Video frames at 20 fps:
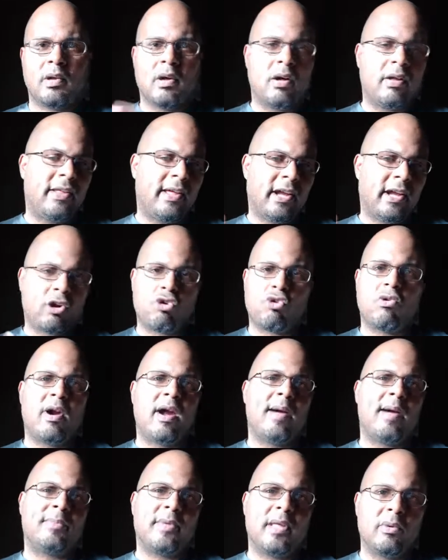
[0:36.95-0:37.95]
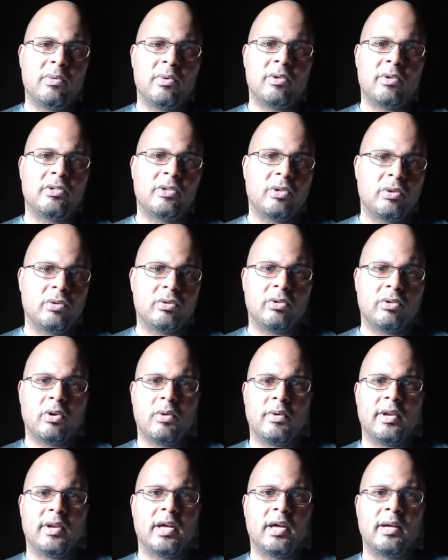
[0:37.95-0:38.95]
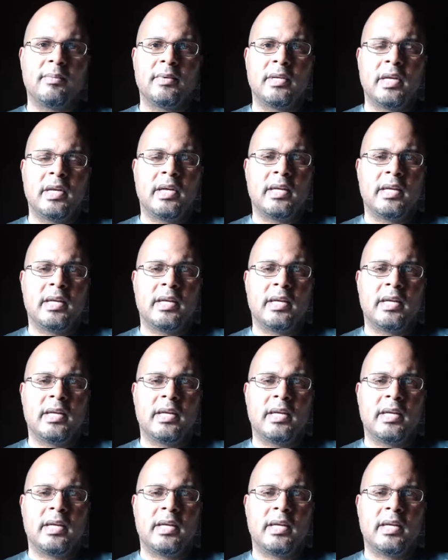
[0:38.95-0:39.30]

all that crap that we were told growing up